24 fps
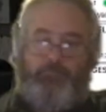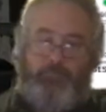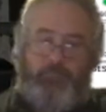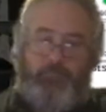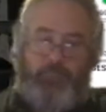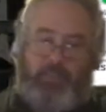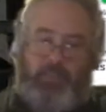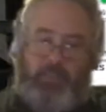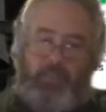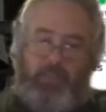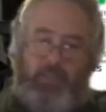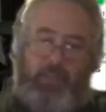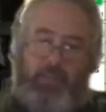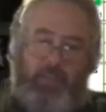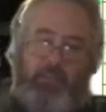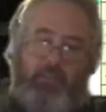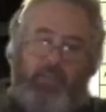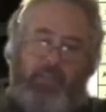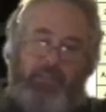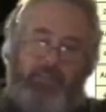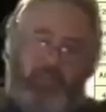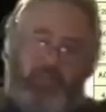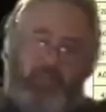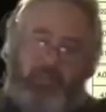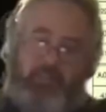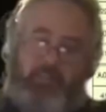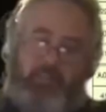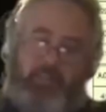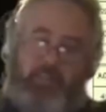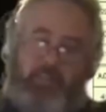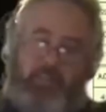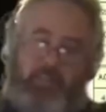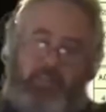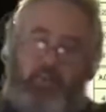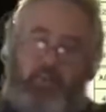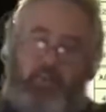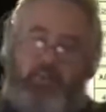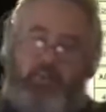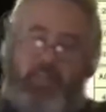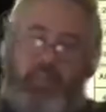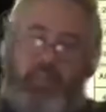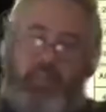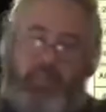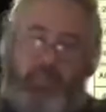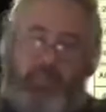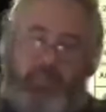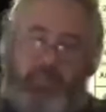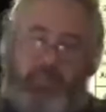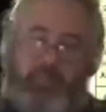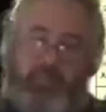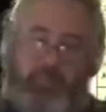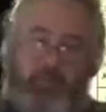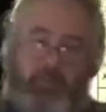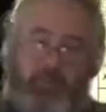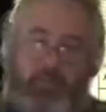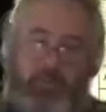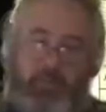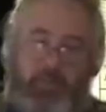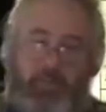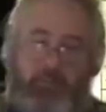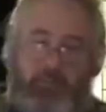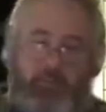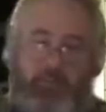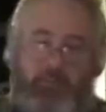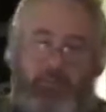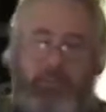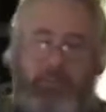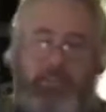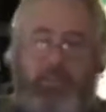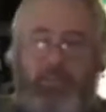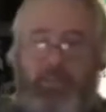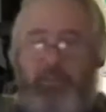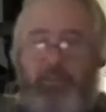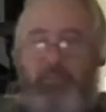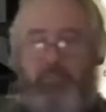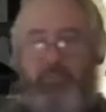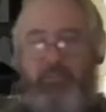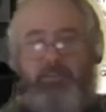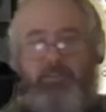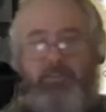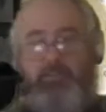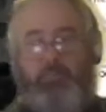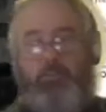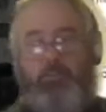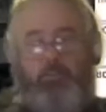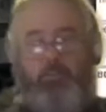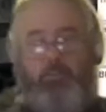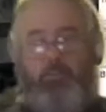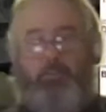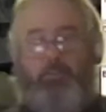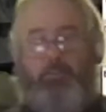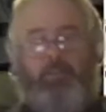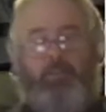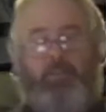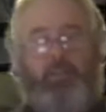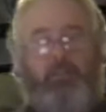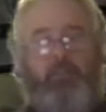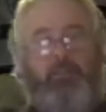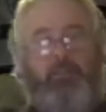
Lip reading: And that's actually a NOTAM that's not currently current, but will be